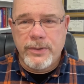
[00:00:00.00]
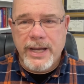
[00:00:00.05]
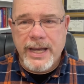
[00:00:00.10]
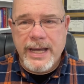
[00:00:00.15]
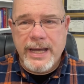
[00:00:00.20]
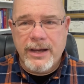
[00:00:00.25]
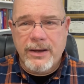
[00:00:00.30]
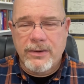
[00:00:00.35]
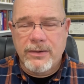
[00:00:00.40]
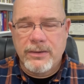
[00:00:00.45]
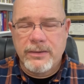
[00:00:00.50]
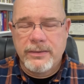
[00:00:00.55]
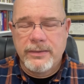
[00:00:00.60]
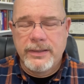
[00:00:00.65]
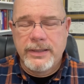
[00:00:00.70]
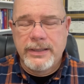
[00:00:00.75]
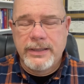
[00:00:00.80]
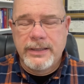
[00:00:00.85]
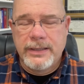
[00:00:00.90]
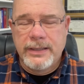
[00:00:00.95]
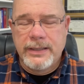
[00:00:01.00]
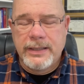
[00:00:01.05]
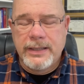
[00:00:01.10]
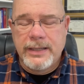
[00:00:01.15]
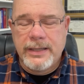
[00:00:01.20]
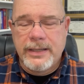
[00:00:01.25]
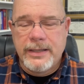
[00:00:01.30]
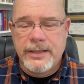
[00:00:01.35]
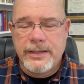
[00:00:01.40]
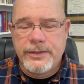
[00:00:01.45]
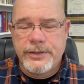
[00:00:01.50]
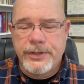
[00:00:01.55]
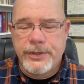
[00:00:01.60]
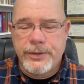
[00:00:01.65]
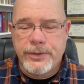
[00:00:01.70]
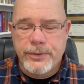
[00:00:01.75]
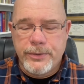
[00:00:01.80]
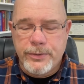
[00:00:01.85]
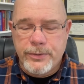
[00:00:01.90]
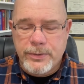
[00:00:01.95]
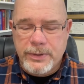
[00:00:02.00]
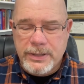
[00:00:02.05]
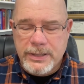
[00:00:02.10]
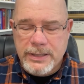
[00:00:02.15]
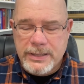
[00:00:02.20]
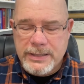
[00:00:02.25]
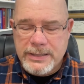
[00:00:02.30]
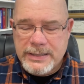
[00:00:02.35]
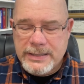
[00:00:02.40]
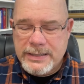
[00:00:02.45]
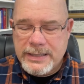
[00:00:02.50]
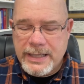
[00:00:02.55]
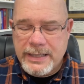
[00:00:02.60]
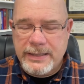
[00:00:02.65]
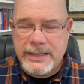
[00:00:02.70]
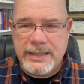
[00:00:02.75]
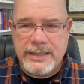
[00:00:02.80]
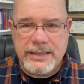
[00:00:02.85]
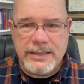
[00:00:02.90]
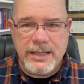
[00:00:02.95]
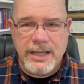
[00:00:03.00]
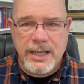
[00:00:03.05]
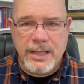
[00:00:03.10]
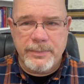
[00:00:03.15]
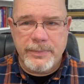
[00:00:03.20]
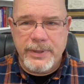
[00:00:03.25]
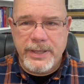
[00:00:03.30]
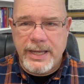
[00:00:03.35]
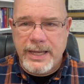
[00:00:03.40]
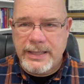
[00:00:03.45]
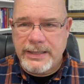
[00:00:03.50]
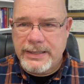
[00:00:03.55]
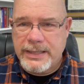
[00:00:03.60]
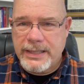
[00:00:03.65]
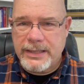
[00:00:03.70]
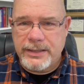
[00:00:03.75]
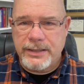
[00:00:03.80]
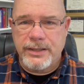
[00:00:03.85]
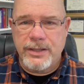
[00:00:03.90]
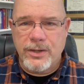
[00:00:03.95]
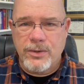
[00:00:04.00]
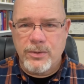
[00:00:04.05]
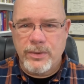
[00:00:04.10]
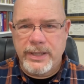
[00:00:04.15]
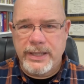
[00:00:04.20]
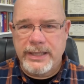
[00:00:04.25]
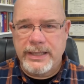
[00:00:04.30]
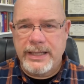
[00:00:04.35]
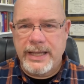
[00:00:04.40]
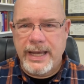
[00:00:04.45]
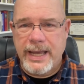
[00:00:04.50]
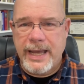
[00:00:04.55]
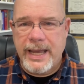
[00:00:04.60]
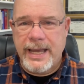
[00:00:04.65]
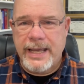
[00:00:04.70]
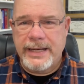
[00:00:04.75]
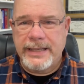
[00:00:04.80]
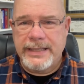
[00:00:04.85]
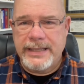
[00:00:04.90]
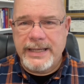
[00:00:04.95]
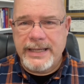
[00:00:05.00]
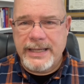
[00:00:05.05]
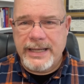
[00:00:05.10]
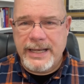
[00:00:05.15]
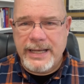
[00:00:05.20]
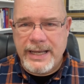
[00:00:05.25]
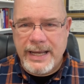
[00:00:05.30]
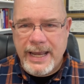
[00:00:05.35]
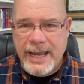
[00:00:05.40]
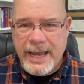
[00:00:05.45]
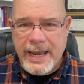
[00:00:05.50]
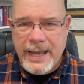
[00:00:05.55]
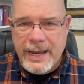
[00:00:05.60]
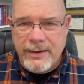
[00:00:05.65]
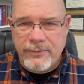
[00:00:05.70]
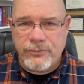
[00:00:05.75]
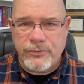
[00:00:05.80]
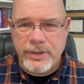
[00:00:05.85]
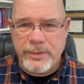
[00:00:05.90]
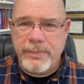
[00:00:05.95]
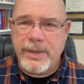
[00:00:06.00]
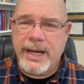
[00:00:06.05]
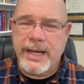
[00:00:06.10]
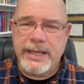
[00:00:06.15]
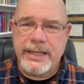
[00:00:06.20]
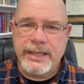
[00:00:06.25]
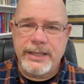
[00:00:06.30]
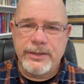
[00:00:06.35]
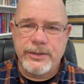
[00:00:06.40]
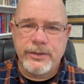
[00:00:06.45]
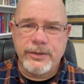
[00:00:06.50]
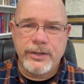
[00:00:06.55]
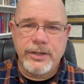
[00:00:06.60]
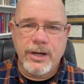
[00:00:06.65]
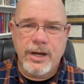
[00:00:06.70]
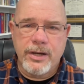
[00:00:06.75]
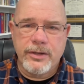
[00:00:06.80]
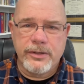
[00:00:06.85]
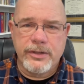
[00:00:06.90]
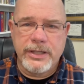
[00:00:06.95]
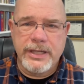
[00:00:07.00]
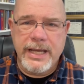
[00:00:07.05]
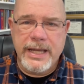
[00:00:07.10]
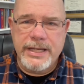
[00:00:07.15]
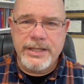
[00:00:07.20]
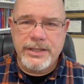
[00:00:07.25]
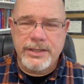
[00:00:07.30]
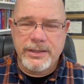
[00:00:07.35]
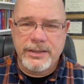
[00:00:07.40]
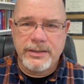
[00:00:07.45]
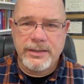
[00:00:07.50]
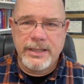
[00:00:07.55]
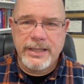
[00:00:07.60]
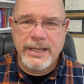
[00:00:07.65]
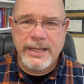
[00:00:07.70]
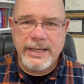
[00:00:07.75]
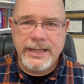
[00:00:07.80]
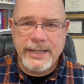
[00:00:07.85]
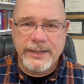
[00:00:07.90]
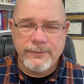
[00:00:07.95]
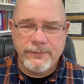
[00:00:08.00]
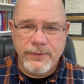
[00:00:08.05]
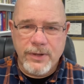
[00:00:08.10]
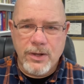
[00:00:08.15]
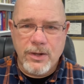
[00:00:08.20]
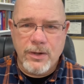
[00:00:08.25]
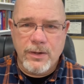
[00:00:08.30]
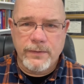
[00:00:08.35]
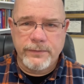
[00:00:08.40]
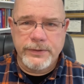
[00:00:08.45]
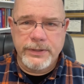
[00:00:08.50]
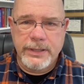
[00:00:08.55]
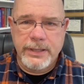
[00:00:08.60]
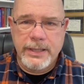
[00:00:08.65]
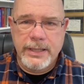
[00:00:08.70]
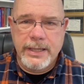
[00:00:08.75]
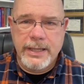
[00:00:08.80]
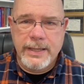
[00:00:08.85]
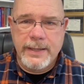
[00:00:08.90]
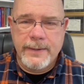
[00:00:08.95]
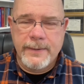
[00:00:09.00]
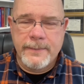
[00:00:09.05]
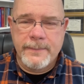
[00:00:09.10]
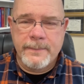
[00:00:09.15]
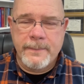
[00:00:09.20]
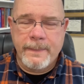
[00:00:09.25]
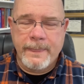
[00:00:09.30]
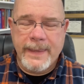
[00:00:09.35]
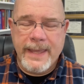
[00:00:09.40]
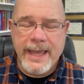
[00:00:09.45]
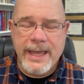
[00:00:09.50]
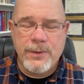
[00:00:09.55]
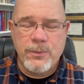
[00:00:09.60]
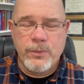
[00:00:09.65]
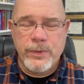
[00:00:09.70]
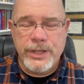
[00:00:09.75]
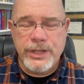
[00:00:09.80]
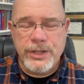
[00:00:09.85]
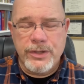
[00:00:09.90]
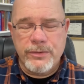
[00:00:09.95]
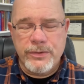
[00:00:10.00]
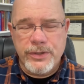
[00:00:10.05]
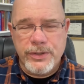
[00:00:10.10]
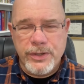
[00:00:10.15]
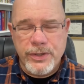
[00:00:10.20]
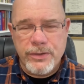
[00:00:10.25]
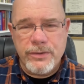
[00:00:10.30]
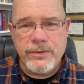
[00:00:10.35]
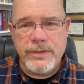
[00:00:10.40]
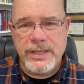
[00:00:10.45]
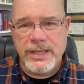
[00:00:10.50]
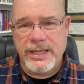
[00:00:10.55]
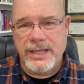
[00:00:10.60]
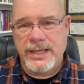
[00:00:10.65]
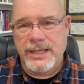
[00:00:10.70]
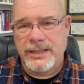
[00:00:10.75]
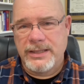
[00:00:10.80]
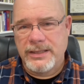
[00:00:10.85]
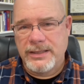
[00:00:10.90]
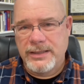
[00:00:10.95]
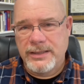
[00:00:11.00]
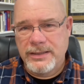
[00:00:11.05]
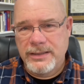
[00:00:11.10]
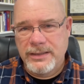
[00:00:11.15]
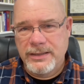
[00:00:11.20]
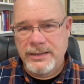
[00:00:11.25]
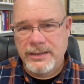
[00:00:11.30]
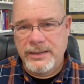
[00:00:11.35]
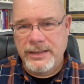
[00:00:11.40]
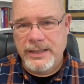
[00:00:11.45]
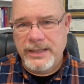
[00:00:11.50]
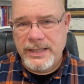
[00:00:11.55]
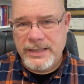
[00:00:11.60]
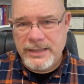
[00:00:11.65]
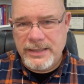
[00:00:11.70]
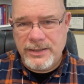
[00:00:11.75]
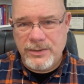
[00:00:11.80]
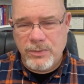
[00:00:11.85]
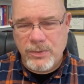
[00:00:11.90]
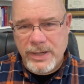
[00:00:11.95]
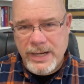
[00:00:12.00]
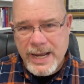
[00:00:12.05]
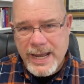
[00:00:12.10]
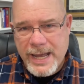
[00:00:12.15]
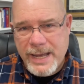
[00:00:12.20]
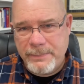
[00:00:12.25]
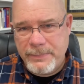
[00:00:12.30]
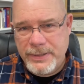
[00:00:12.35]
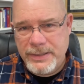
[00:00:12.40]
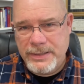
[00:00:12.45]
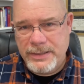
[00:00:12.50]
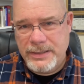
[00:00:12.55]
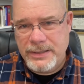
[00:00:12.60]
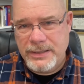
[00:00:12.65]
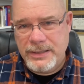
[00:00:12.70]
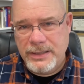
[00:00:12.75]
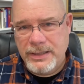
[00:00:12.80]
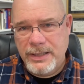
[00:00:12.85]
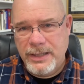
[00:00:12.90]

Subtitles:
how to set this up, get going, and get everybody in your congregation involved. And when you do this, this is what happens.